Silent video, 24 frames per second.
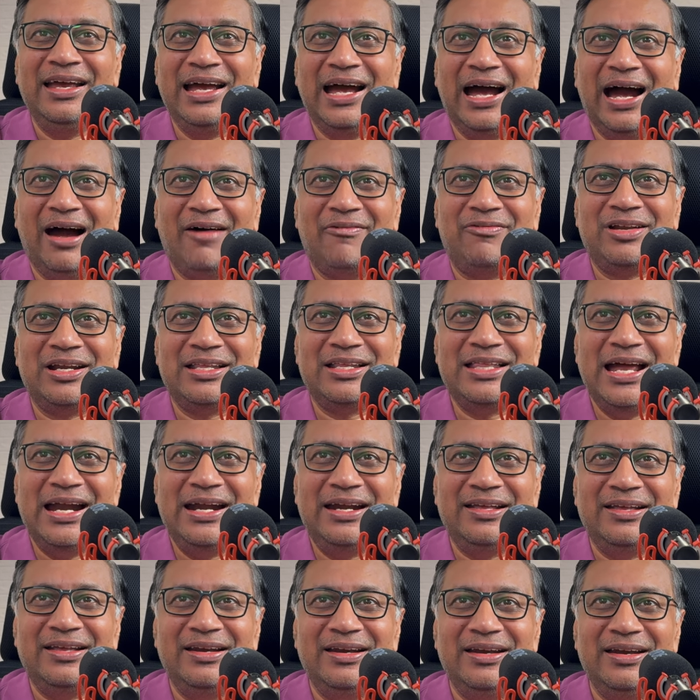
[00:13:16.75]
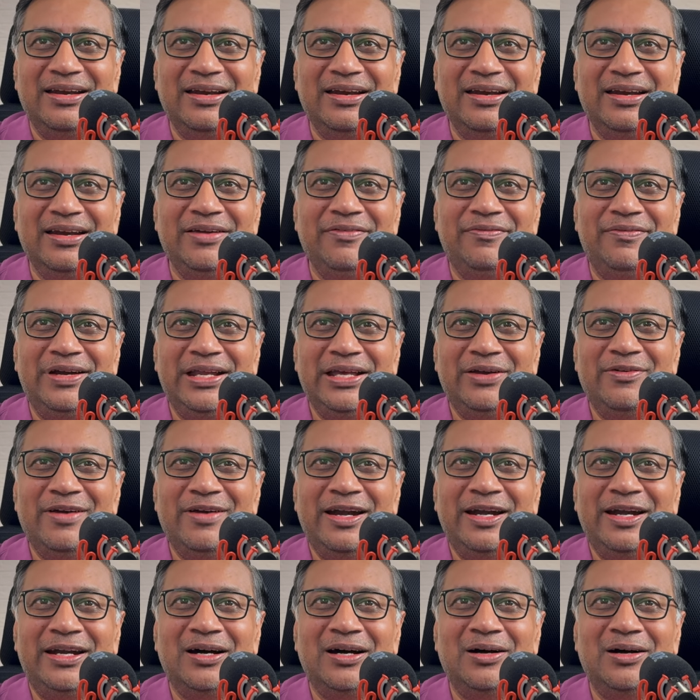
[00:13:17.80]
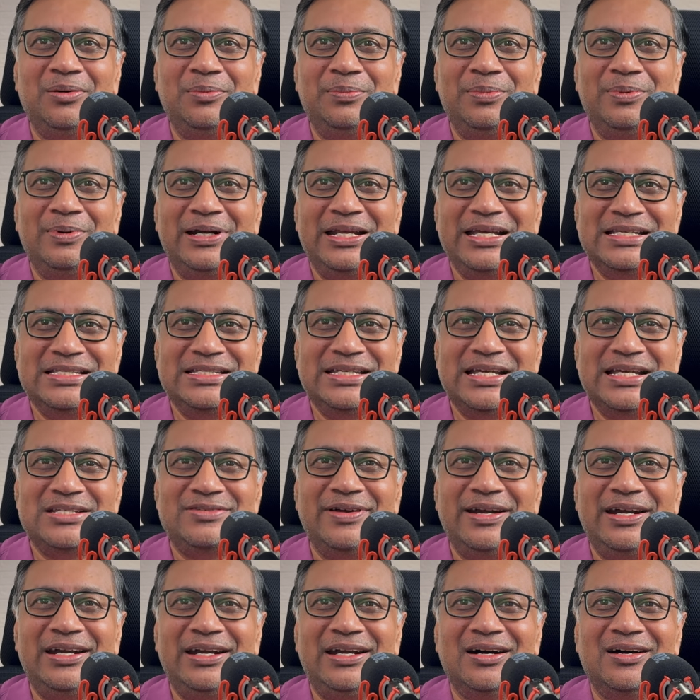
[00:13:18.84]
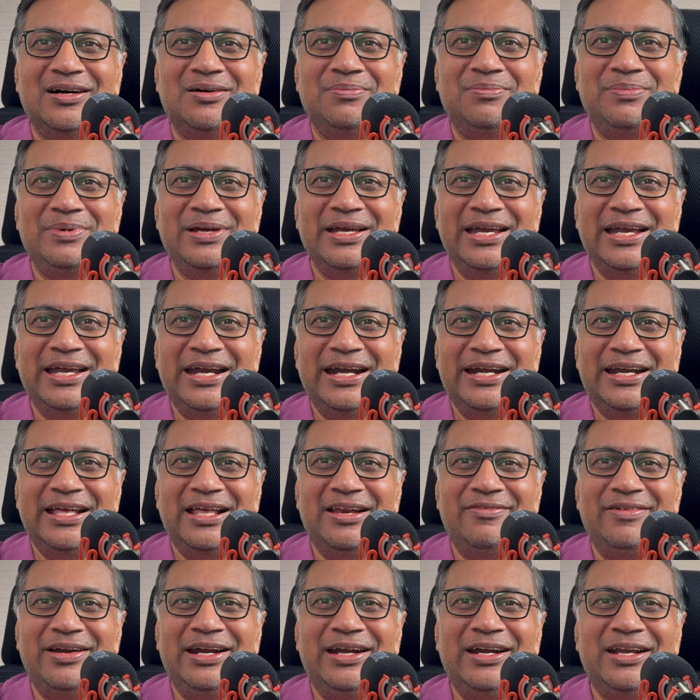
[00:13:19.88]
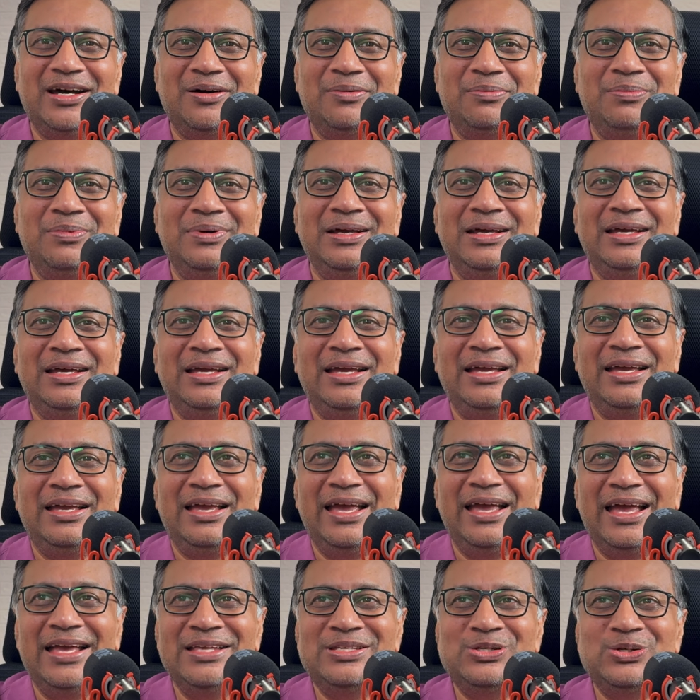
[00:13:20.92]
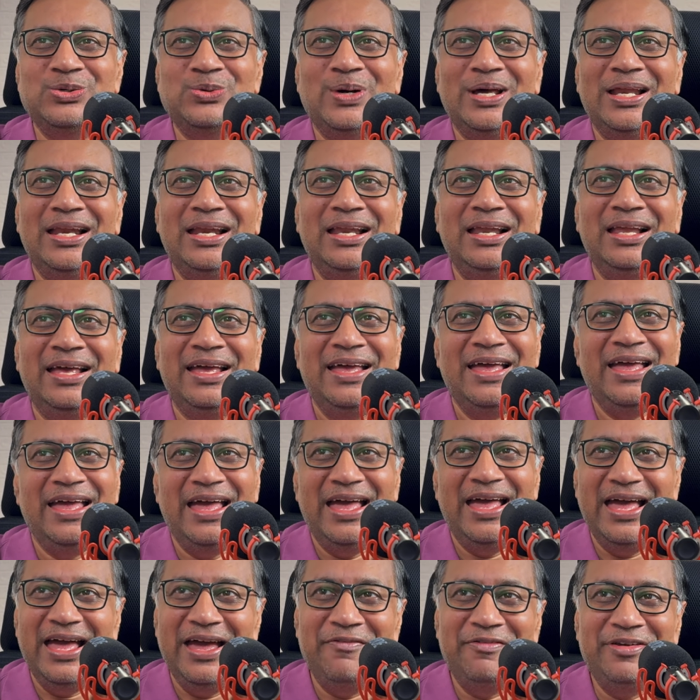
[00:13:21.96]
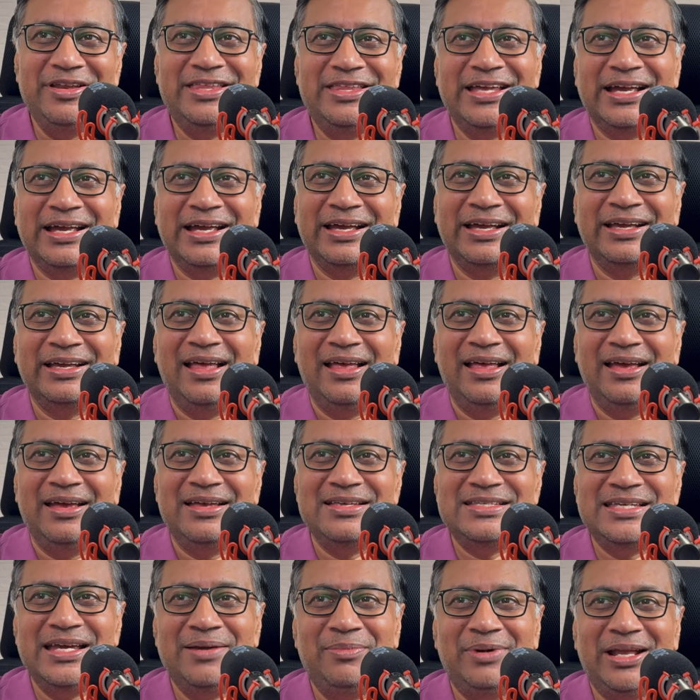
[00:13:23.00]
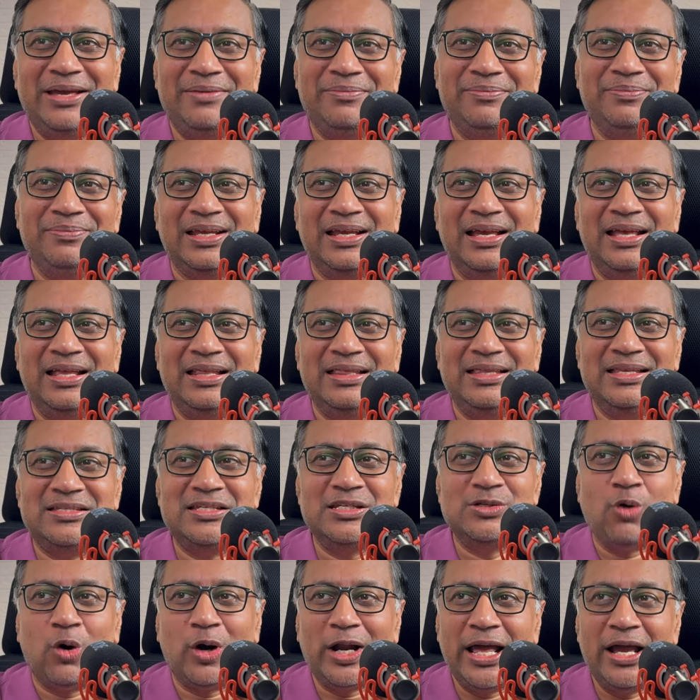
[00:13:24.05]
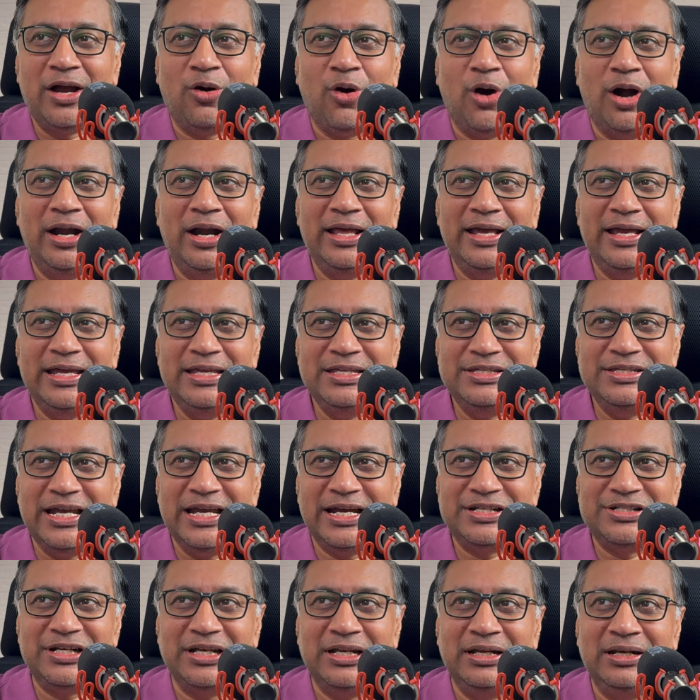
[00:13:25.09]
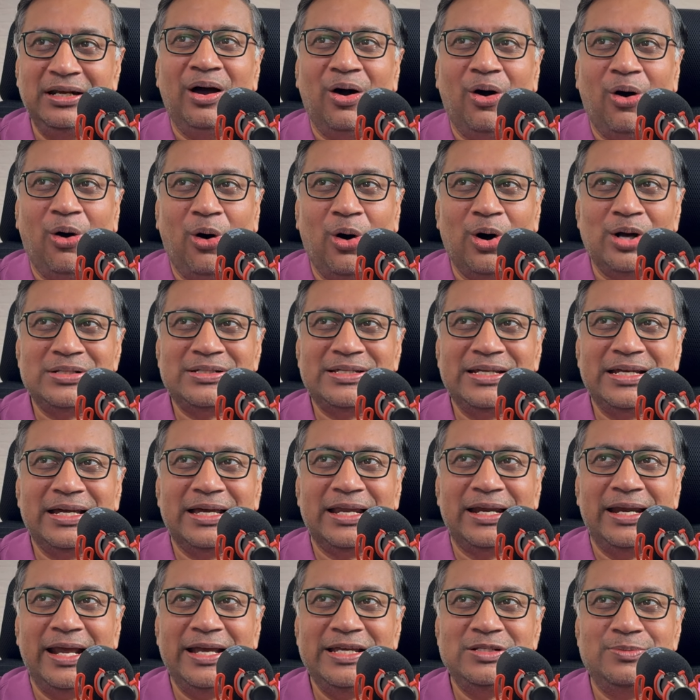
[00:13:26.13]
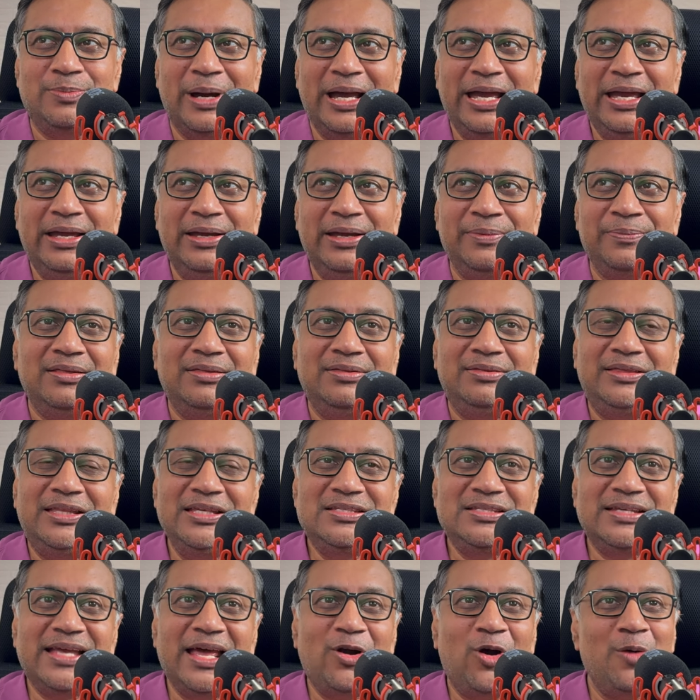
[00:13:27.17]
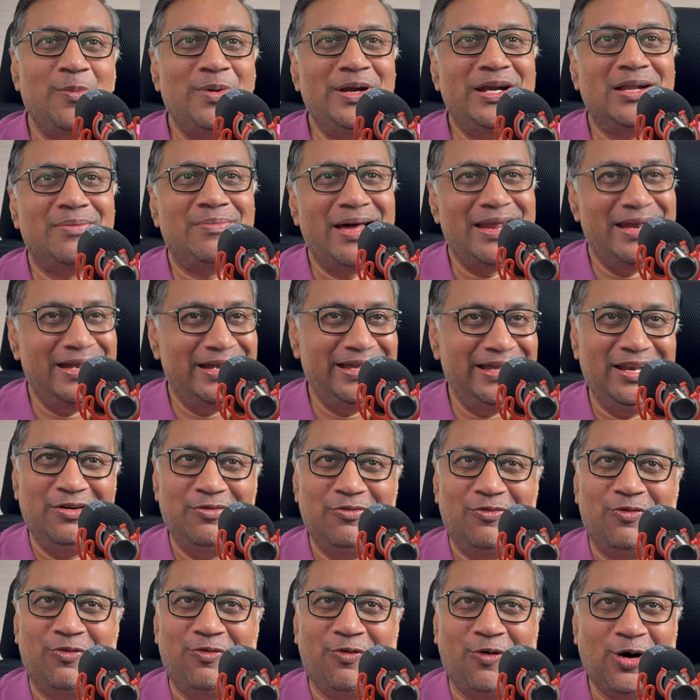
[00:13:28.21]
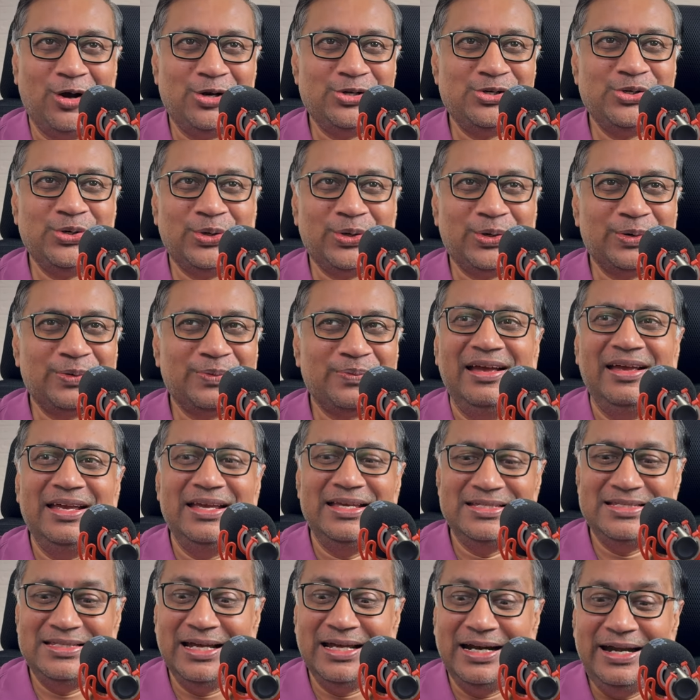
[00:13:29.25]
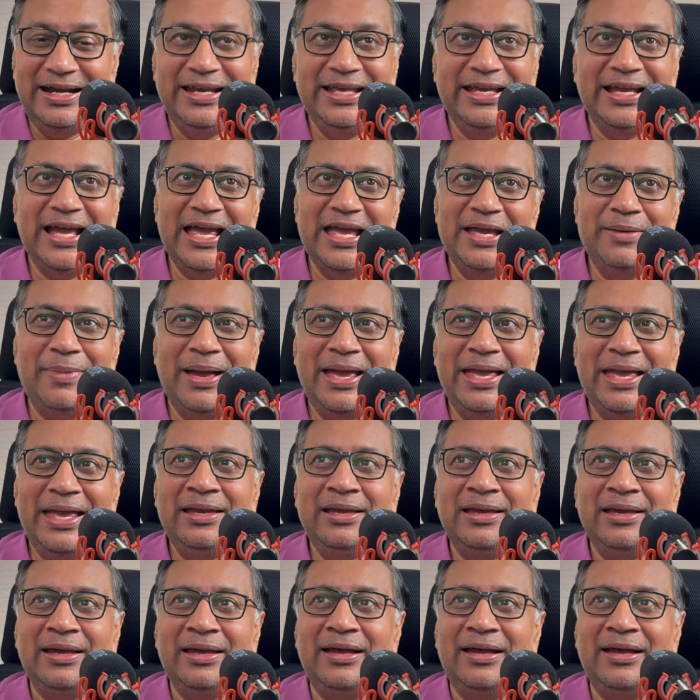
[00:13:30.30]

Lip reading: After that, Nifty went up, TCS went up, Airtel went up, HUL, everything, same time. This is what I called injection or synchronized buy. This cannot be done by retail for sure. Is the DIE buying?